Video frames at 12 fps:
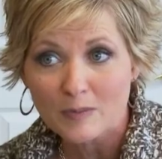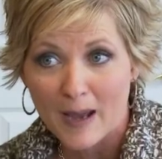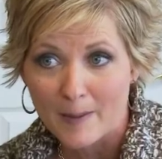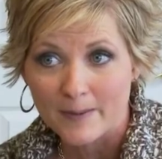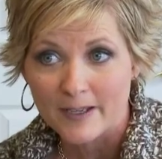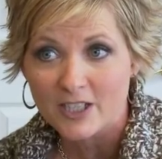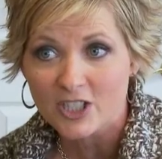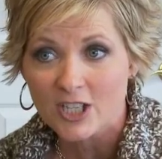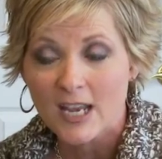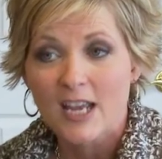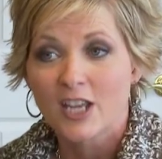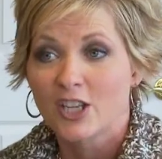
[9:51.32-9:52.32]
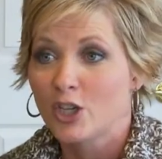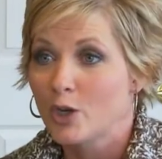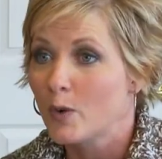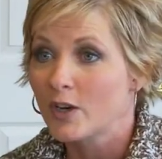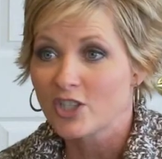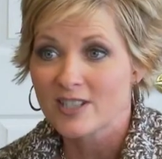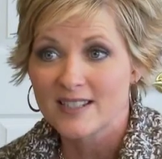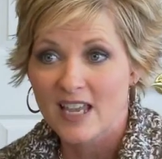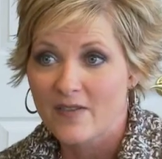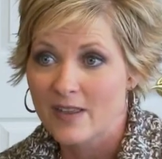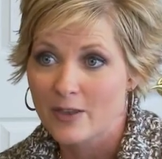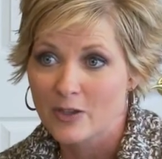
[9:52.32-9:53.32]
publish, you are just
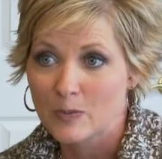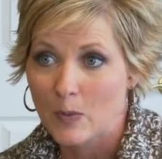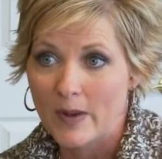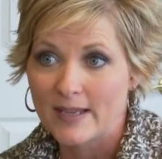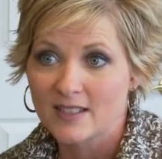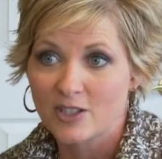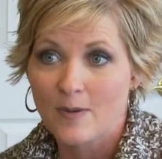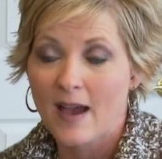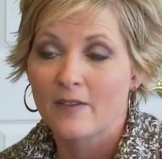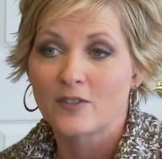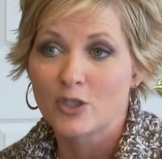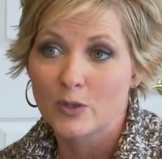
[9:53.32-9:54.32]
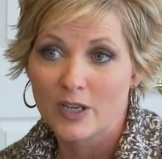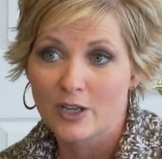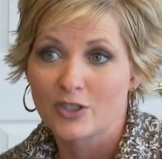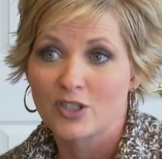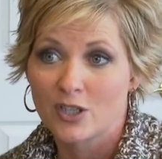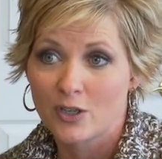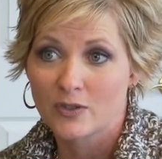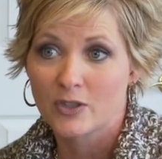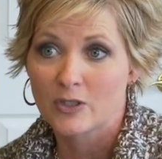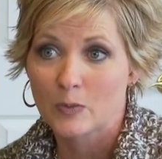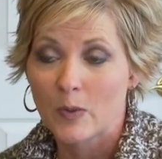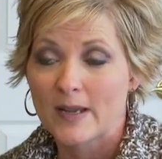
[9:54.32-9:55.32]
saving those points, and you have 2 years to use
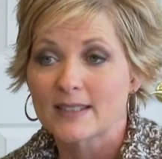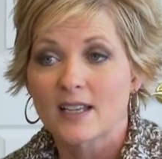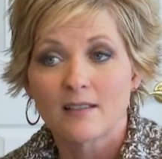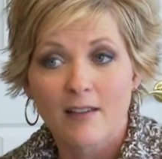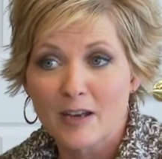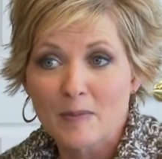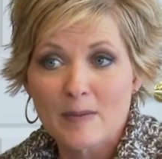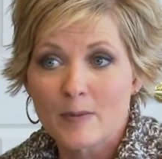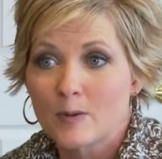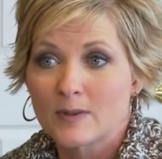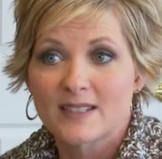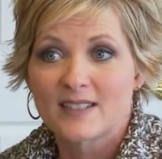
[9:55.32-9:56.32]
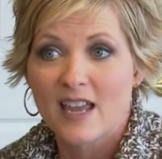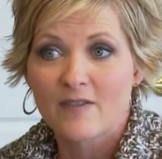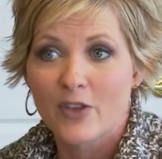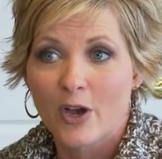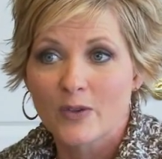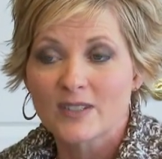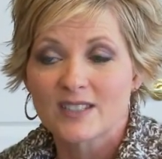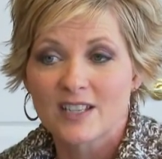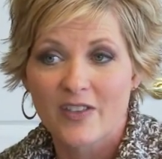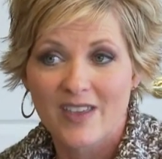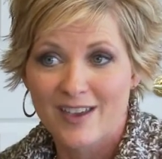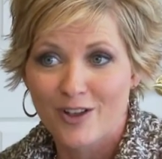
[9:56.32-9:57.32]
those points. A lot of people will save those
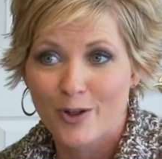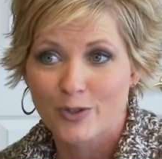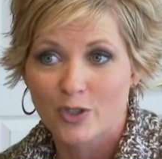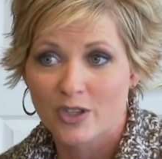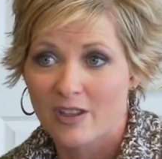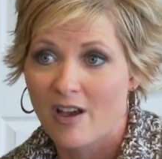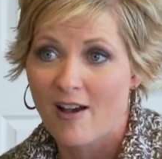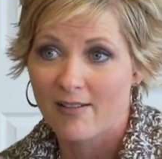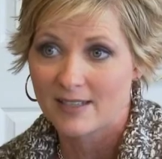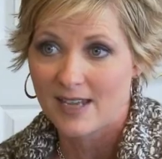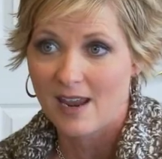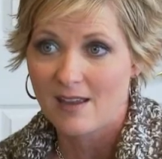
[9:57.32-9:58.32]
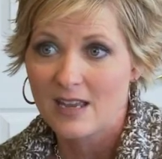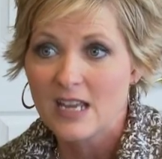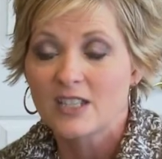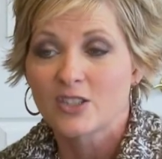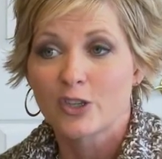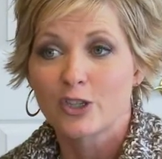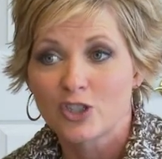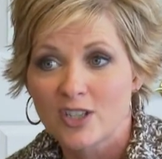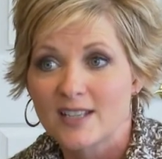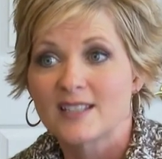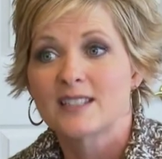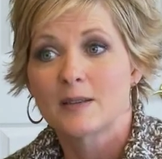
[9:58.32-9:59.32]
till they get closer to the holiday. So
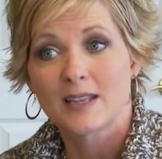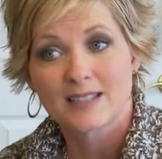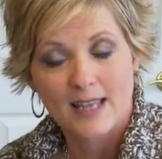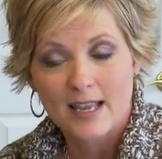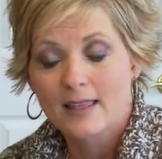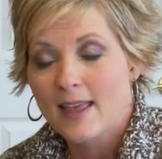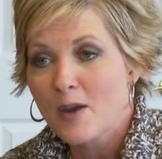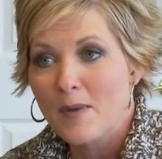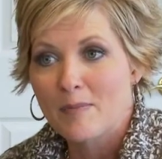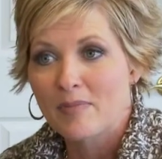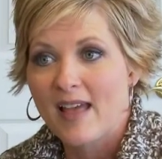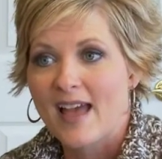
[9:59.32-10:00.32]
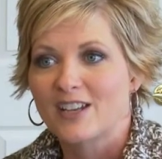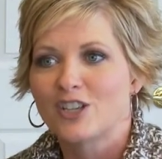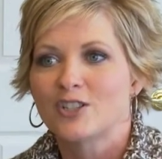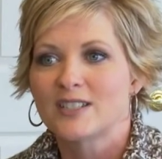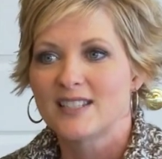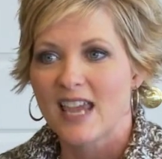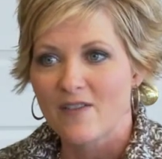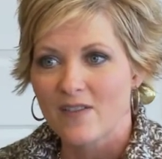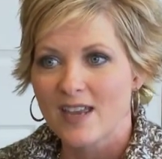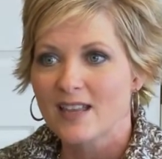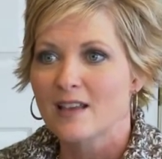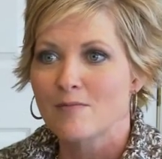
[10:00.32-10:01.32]
it's like a layaway plan. You're
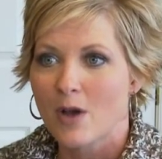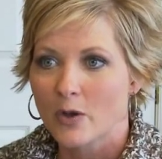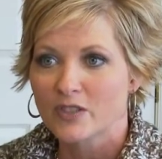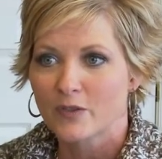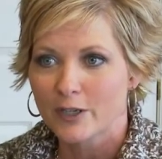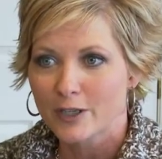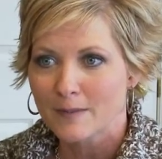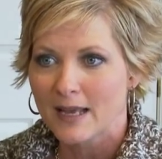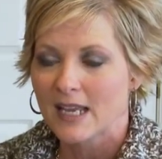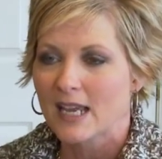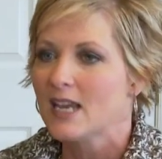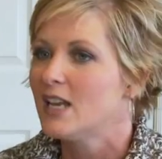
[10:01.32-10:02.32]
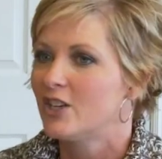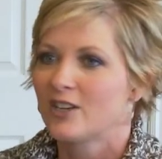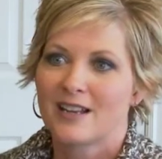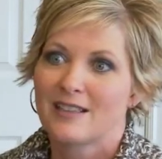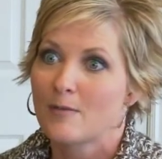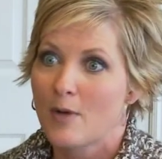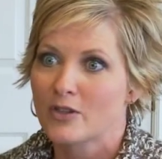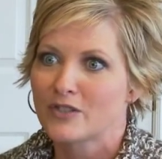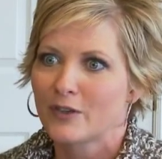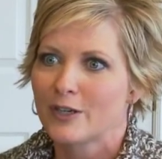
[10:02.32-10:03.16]
saving the most for your money, getting the most for